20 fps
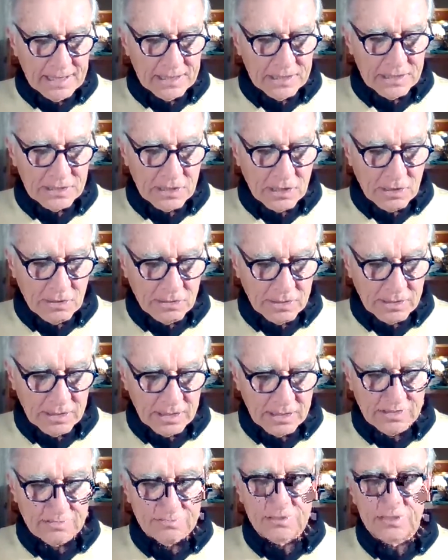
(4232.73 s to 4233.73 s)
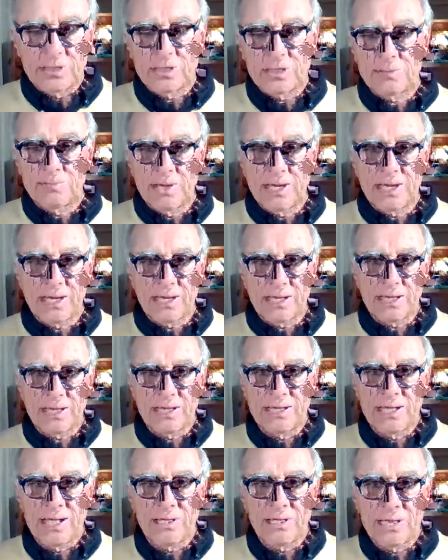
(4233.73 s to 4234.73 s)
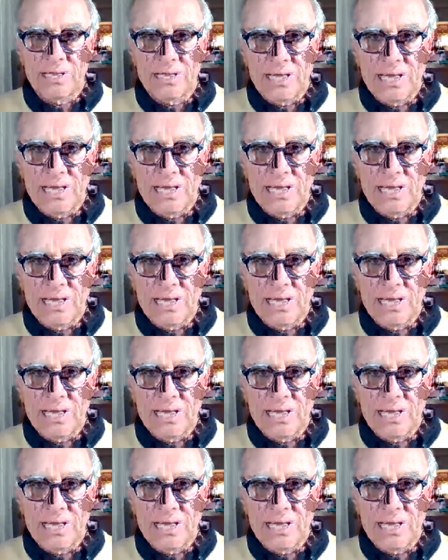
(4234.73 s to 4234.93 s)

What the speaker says: So emptiness meaning that nothing